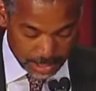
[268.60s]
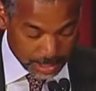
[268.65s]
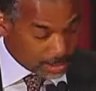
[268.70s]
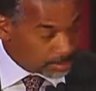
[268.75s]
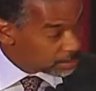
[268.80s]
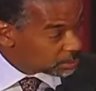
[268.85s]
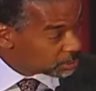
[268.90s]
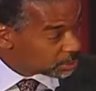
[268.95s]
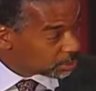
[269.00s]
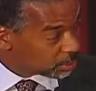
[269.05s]

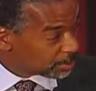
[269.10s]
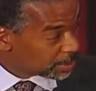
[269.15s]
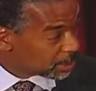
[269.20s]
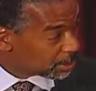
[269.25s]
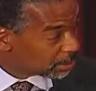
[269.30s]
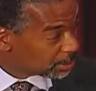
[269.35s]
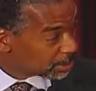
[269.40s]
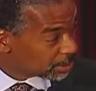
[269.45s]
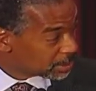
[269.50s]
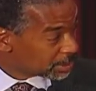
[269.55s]
The gentlemen
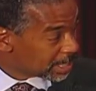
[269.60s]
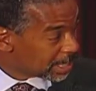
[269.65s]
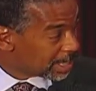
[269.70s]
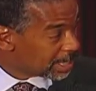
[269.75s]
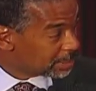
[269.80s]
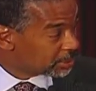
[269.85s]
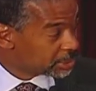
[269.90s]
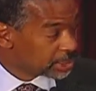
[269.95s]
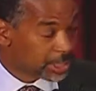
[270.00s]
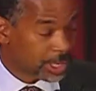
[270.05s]
on the
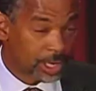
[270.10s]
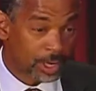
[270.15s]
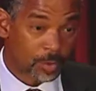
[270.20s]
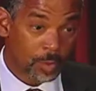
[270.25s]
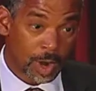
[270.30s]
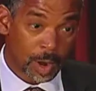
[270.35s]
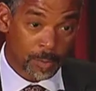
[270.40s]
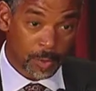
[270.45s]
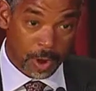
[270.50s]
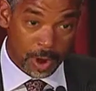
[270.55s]
stage here
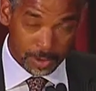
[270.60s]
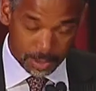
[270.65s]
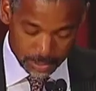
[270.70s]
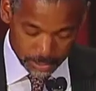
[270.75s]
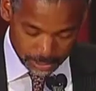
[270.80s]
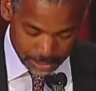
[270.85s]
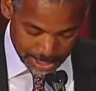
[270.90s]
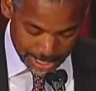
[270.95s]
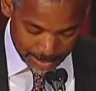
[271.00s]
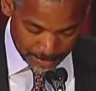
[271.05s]
were our
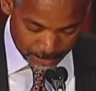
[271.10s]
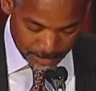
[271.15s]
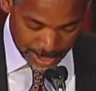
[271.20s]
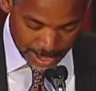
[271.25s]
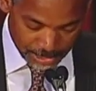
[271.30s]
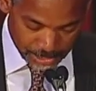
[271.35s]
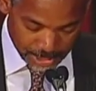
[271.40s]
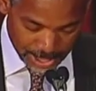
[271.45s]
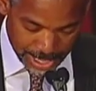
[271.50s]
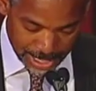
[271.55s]
partners in that
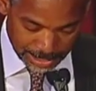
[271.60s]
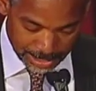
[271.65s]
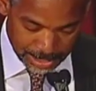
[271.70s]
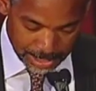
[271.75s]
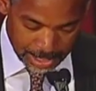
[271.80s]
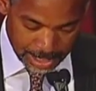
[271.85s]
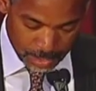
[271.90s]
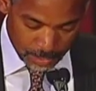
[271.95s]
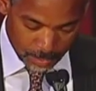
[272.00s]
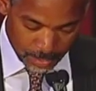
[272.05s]
project,
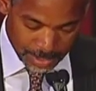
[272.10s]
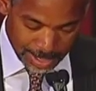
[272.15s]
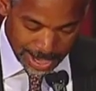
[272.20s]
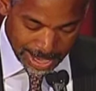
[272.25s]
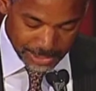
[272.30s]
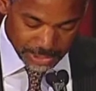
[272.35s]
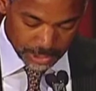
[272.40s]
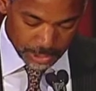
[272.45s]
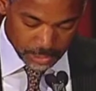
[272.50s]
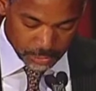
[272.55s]
where
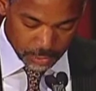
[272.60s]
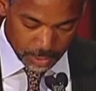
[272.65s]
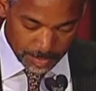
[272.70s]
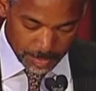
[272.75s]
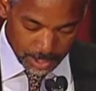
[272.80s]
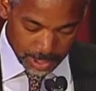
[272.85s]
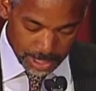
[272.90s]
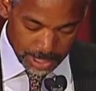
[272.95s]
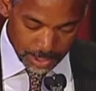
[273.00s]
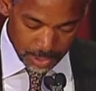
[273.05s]
NYCHA
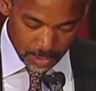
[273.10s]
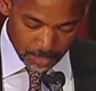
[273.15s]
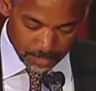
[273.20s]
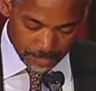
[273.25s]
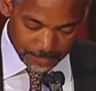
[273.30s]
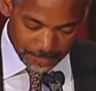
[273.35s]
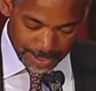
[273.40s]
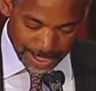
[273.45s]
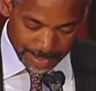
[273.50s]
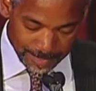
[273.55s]
contributed over
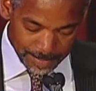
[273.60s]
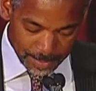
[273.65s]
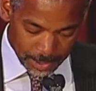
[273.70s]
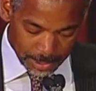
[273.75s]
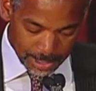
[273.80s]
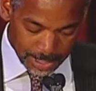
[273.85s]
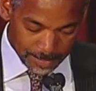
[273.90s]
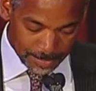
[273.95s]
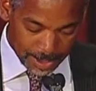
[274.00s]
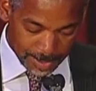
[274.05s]
$5
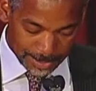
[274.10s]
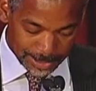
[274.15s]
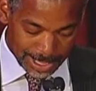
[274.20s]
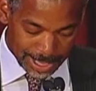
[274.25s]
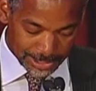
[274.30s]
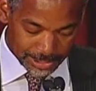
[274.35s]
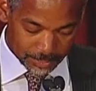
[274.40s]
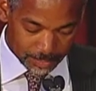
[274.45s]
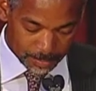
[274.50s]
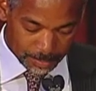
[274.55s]
million in public
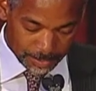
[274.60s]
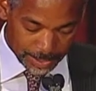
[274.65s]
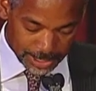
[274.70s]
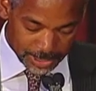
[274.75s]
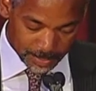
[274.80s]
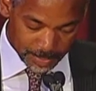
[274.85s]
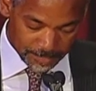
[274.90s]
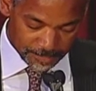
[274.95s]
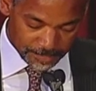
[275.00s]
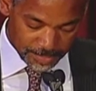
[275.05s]
housing
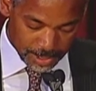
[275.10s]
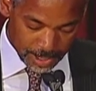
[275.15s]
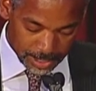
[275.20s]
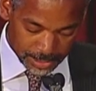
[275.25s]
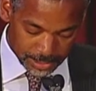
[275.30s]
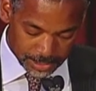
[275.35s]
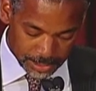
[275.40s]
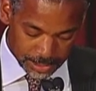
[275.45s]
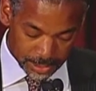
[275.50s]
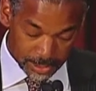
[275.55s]
replacement
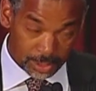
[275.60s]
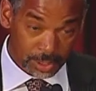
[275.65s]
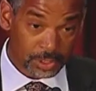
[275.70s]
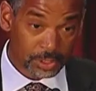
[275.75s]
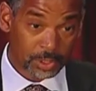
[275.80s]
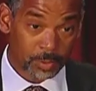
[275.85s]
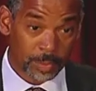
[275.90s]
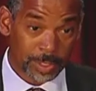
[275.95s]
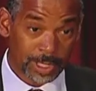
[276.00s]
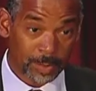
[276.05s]
funds
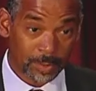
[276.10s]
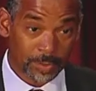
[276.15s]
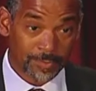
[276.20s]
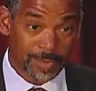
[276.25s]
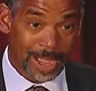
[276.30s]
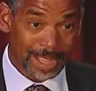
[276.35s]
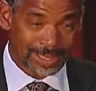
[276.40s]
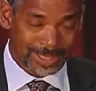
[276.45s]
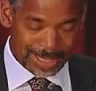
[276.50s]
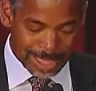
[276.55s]
so we can
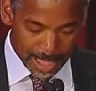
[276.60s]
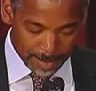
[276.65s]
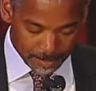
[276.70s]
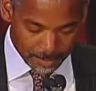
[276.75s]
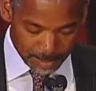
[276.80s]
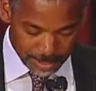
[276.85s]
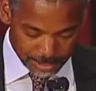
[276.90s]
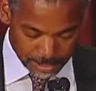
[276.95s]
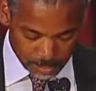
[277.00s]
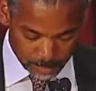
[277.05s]
provide the
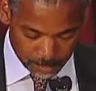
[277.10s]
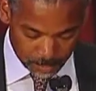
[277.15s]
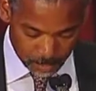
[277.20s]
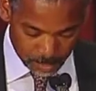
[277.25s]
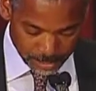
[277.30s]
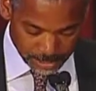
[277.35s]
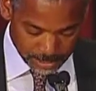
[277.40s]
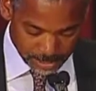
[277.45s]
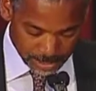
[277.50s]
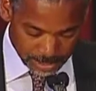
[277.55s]
operating
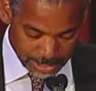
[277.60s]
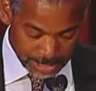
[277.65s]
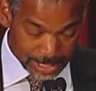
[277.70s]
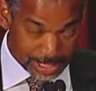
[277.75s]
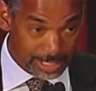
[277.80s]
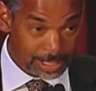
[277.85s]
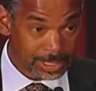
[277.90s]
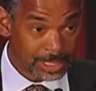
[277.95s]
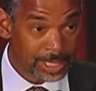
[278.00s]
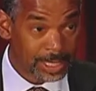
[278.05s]
supports that are
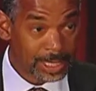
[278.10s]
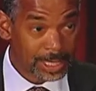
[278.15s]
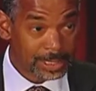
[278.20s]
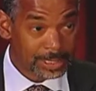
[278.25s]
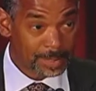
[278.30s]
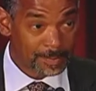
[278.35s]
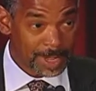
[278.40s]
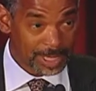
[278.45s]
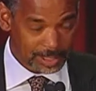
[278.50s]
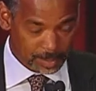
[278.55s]
needed
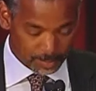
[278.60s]
to make the